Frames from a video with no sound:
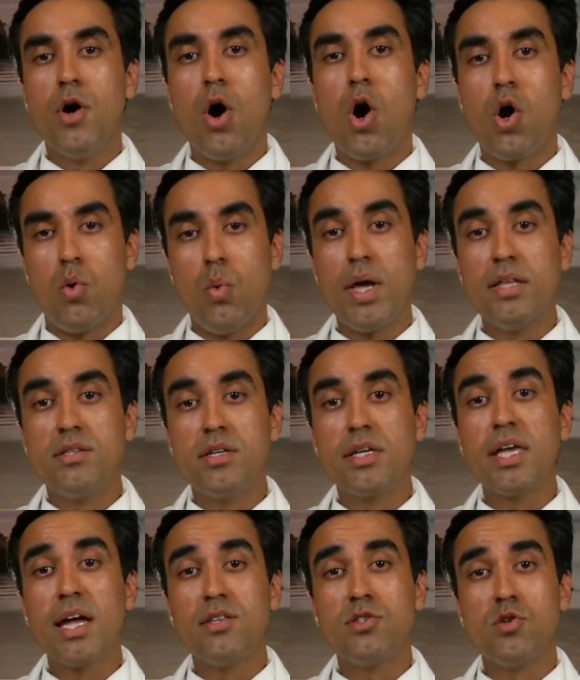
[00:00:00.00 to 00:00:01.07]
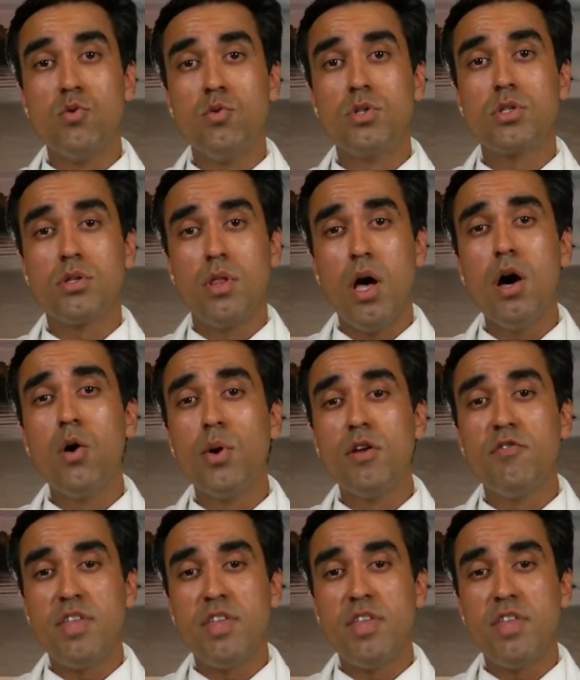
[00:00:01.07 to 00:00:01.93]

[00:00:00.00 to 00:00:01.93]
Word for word: the heart rate to get too slow?